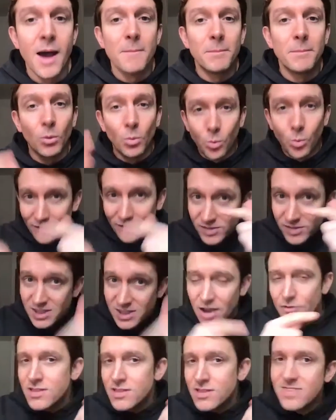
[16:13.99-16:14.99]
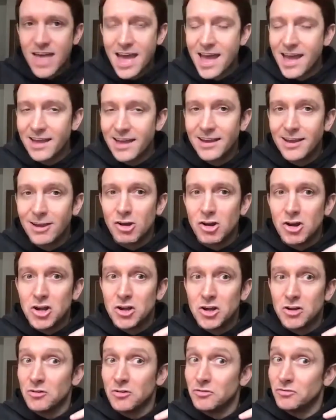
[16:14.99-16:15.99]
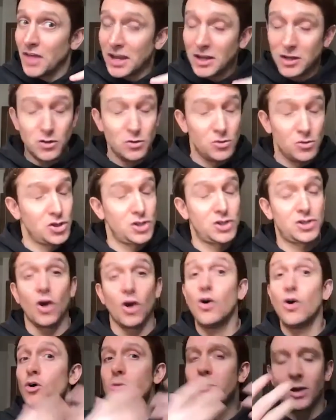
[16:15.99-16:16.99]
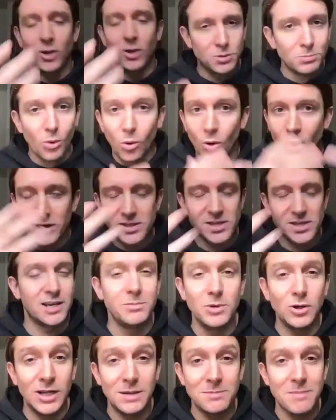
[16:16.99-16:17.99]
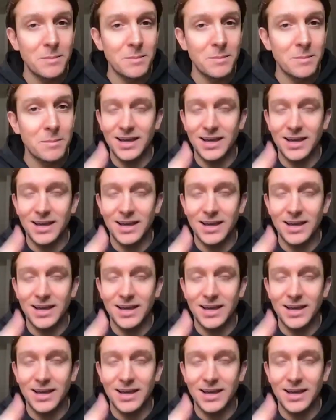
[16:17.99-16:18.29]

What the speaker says: But once they're in there, they can do so much more as a community member.